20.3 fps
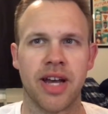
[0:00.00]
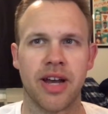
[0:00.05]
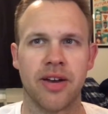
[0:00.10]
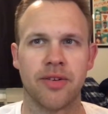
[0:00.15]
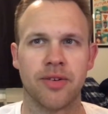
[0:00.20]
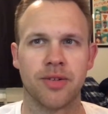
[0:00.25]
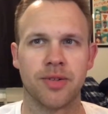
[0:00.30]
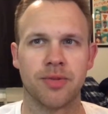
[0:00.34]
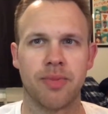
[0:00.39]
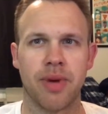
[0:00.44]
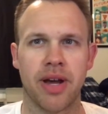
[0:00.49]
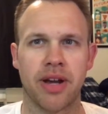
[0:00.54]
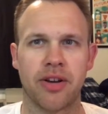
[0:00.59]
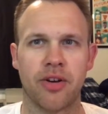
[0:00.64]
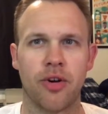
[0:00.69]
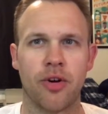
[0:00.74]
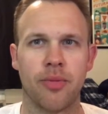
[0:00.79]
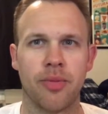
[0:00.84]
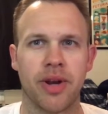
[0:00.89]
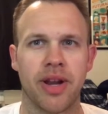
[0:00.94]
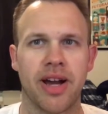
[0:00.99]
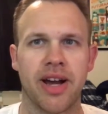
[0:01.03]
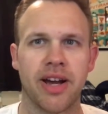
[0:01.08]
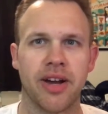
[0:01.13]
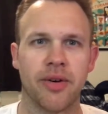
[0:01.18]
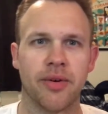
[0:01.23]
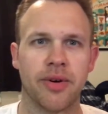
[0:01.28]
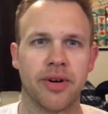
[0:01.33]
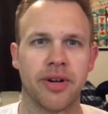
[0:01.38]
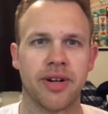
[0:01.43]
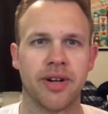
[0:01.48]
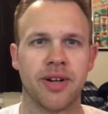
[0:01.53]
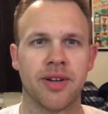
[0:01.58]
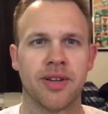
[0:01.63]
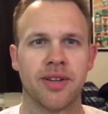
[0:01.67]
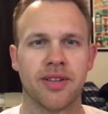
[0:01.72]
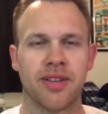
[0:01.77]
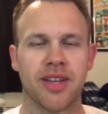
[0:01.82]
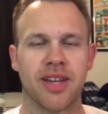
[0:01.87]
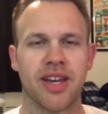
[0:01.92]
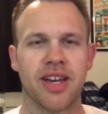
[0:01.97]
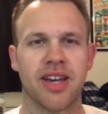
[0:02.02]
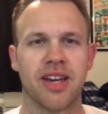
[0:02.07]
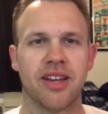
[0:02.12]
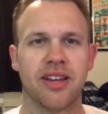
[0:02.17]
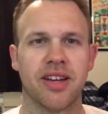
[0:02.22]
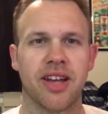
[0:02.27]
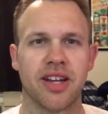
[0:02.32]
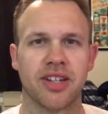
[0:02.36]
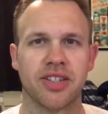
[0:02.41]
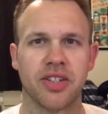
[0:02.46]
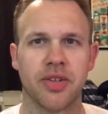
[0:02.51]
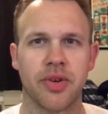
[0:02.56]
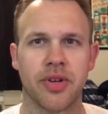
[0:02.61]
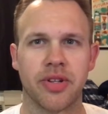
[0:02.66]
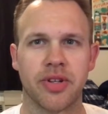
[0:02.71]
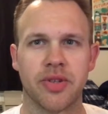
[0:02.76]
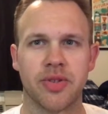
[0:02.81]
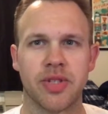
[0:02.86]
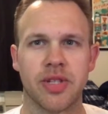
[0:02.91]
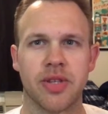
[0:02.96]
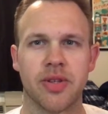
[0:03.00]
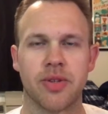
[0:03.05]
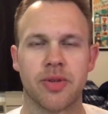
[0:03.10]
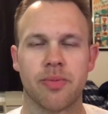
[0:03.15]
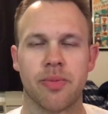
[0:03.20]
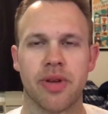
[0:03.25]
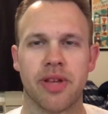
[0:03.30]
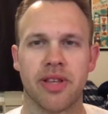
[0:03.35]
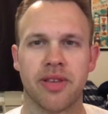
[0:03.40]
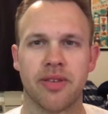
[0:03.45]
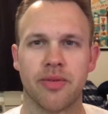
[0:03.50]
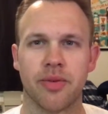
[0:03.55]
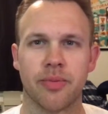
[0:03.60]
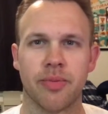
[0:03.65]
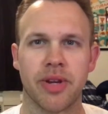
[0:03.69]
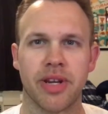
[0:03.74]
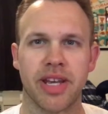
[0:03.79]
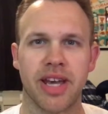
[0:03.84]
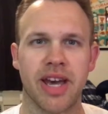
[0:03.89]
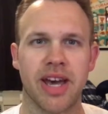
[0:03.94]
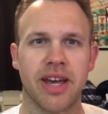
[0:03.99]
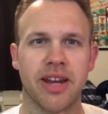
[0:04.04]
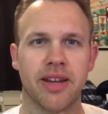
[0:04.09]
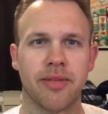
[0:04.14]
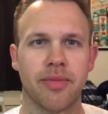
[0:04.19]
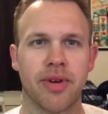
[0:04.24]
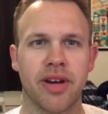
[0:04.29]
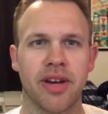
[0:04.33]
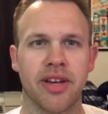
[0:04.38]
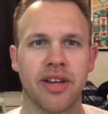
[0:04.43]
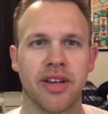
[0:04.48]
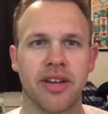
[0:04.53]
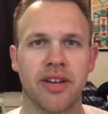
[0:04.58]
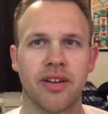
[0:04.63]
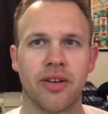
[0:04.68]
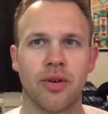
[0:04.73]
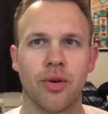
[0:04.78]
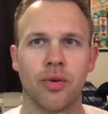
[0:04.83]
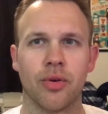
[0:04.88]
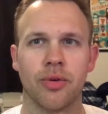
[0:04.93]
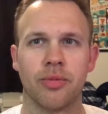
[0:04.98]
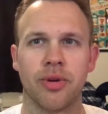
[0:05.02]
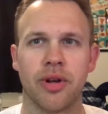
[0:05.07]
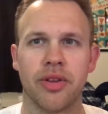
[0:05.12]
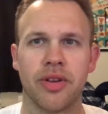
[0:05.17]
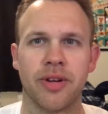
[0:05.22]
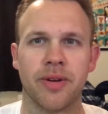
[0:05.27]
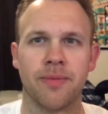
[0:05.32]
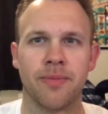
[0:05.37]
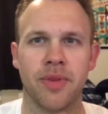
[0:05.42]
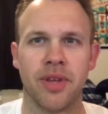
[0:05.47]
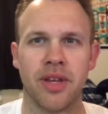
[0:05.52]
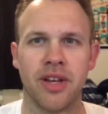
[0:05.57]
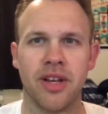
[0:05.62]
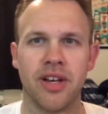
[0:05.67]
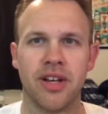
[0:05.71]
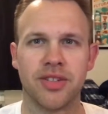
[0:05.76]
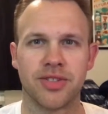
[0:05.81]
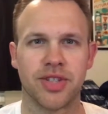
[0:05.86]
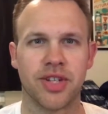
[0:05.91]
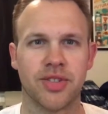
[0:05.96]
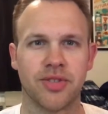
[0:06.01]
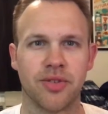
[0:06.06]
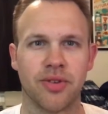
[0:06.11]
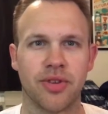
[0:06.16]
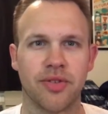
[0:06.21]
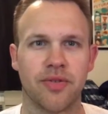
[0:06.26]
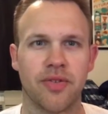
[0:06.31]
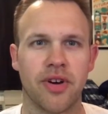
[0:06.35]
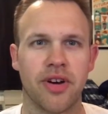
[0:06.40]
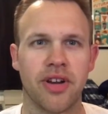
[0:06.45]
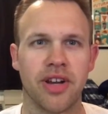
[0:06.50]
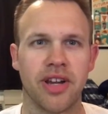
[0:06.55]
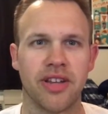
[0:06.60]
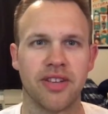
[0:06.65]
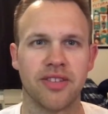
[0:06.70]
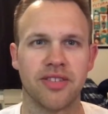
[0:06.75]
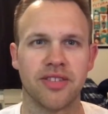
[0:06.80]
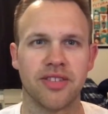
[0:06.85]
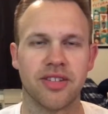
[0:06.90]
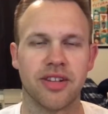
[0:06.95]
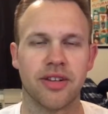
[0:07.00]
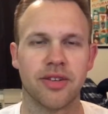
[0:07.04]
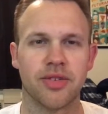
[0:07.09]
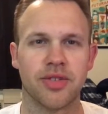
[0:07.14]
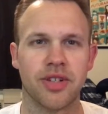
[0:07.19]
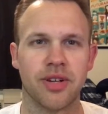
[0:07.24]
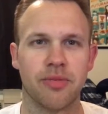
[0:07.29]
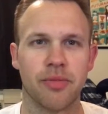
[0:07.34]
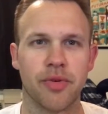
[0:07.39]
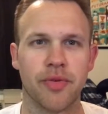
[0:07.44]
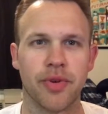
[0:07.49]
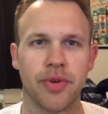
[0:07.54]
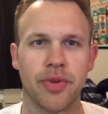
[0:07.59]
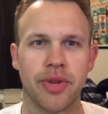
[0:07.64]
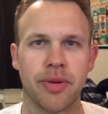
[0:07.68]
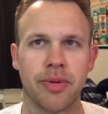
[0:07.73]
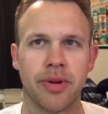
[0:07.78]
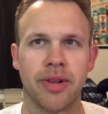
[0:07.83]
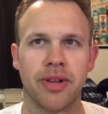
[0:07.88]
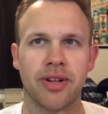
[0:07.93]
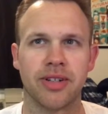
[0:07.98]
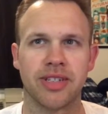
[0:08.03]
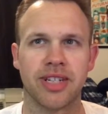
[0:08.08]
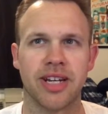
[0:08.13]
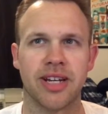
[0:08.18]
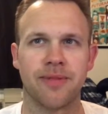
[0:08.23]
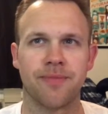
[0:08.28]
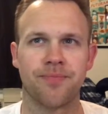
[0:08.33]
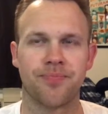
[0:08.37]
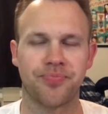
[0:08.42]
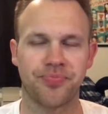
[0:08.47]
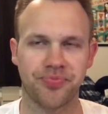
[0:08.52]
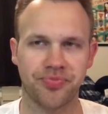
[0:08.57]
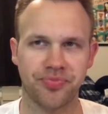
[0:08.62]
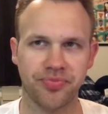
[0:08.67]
I was back home in Iowa, and actually I went to go see this with my dad and my older brother. So that was really fun, and seen a movie with them in a long time.